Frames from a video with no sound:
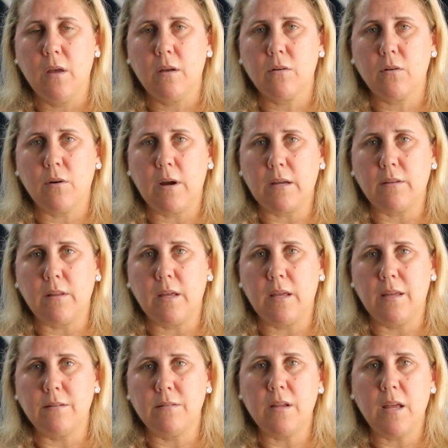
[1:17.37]
correctly,
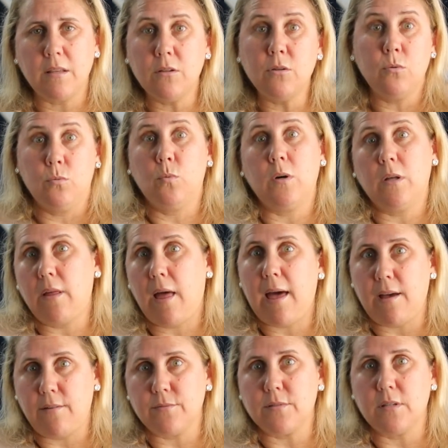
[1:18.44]
and you will
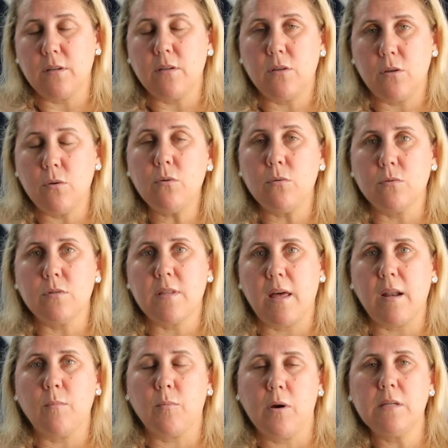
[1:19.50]
have to use
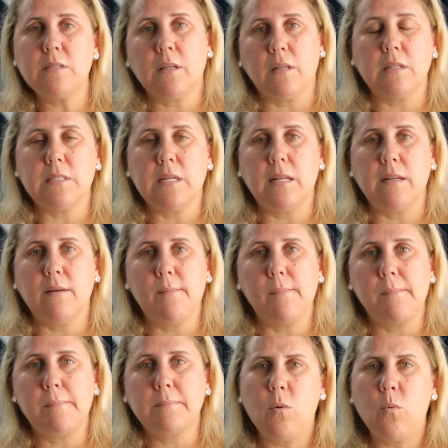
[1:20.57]
that appraisal addendum.
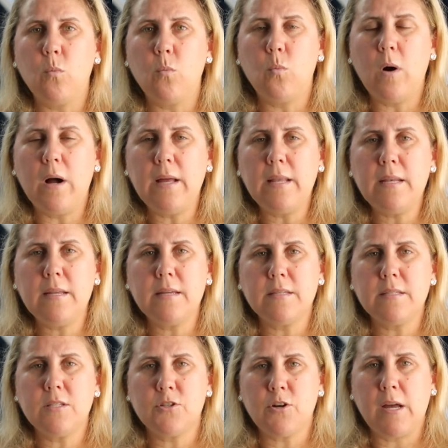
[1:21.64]
One
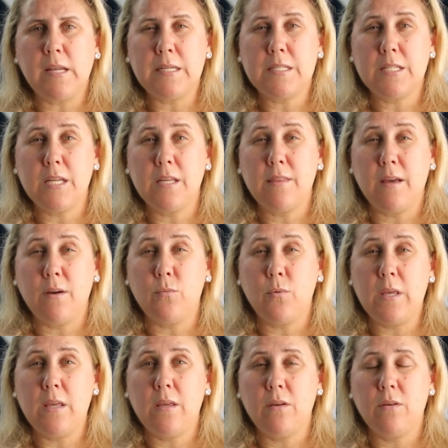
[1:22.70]
strategy that we
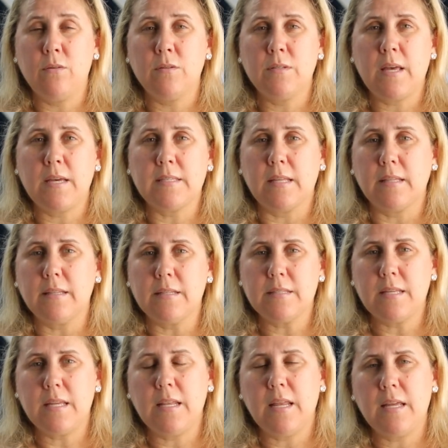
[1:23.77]
use as a
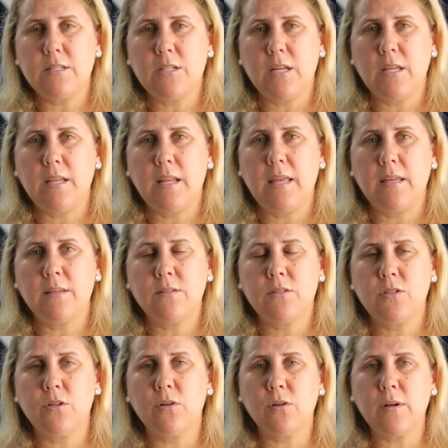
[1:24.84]
listing agent is
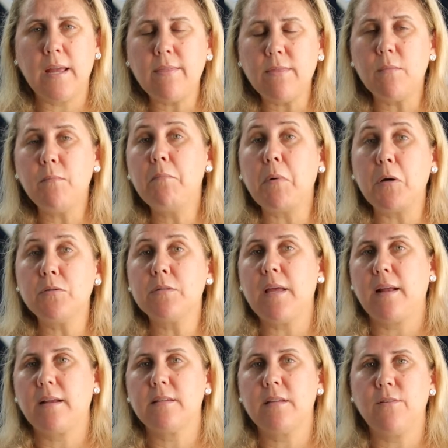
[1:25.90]
to create the most
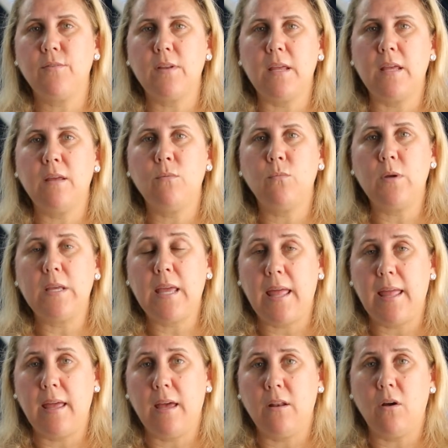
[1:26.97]
activity we
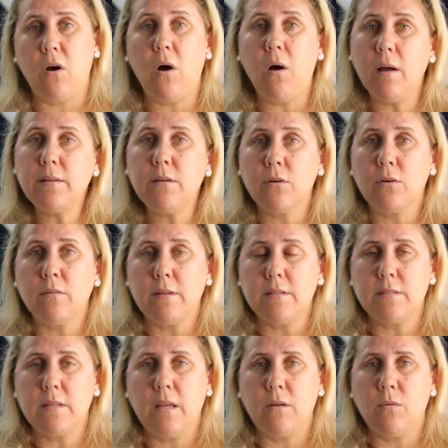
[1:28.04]
can on your
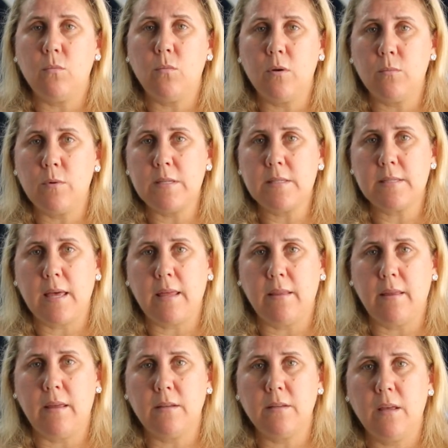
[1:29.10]
listing when we sell
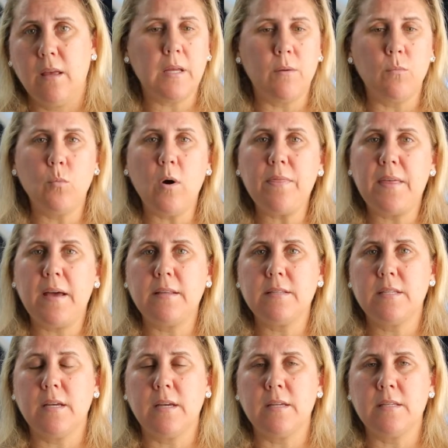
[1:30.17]
it. And what that
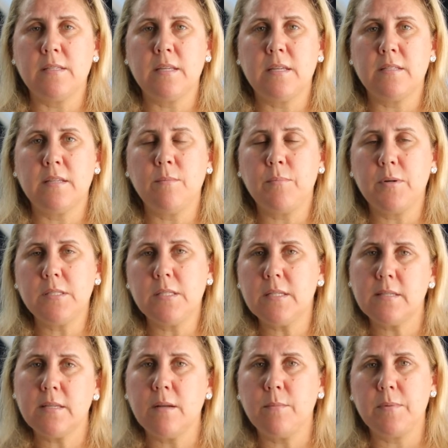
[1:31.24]
does is it puts
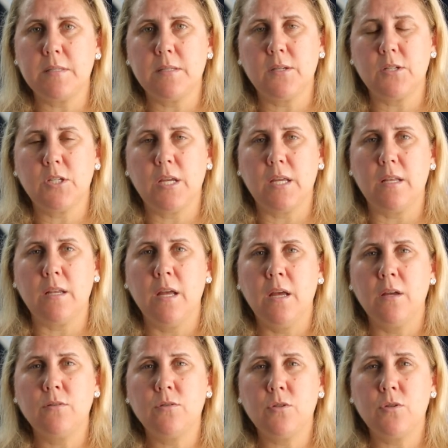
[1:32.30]
us in a position
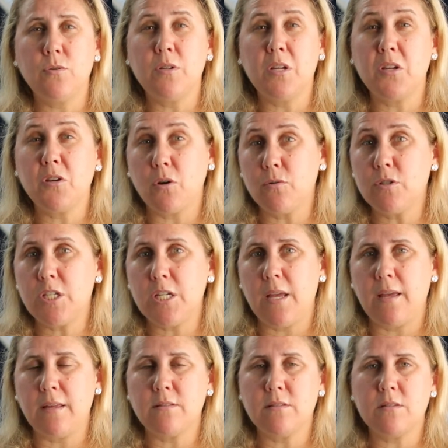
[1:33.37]
to
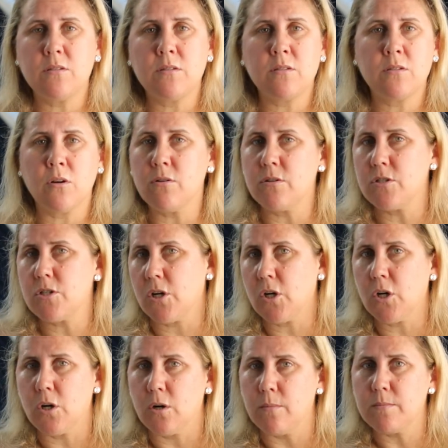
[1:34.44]
negotiate certain
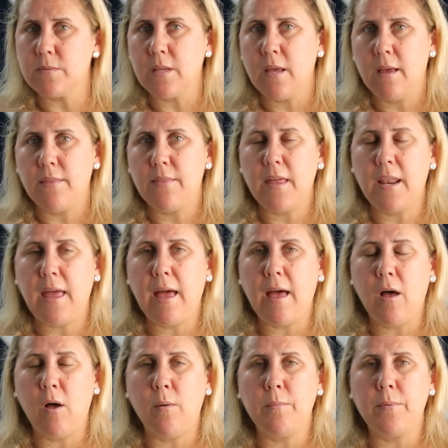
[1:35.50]
terms that
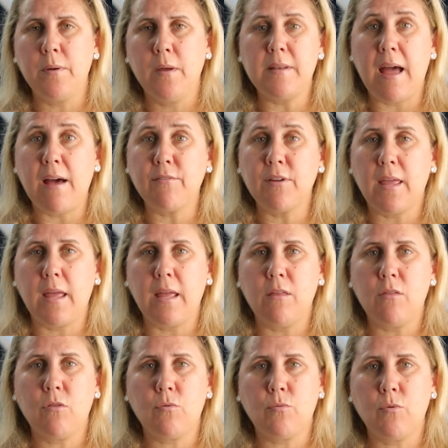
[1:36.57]
help
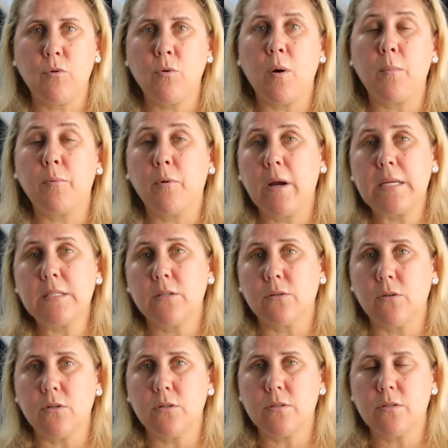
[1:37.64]
navigate through
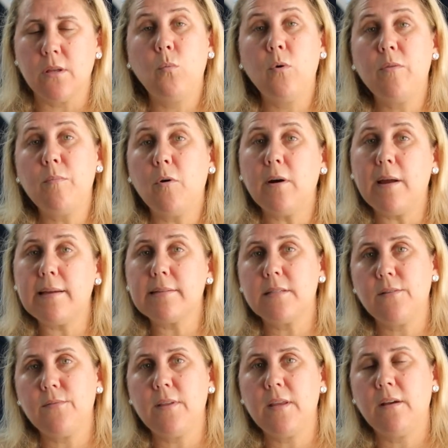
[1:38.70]
appraisals. With more
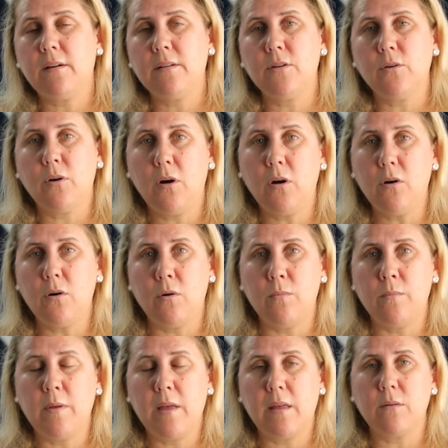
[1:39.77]
activity on your
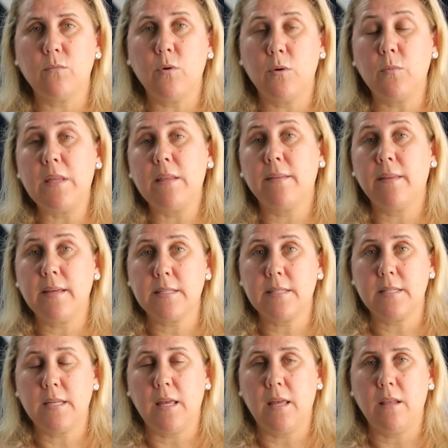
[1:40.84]
home when we
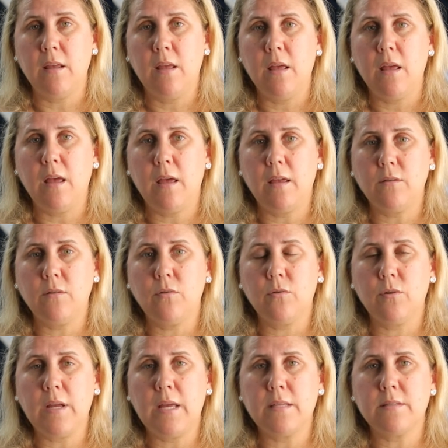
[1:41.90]
list it, it
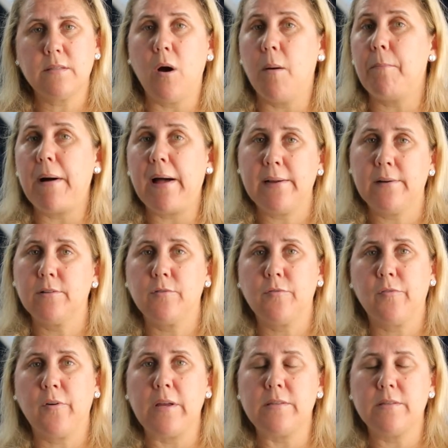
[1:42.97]
creates a buyer's
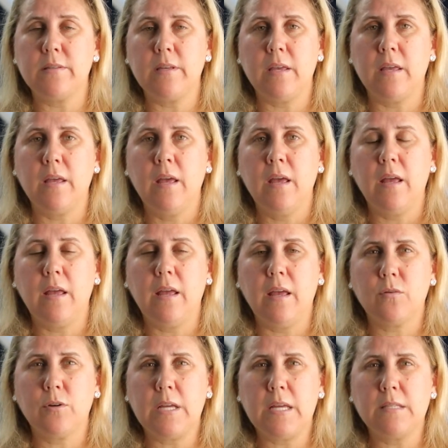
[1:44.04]
frenzy. It
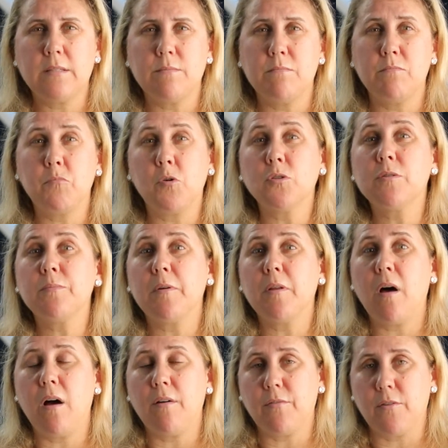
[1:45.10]
creates multiple
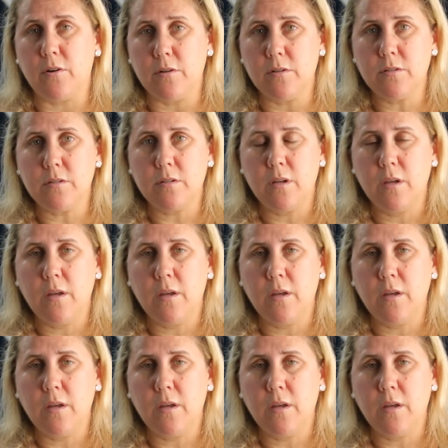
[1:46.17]
offers,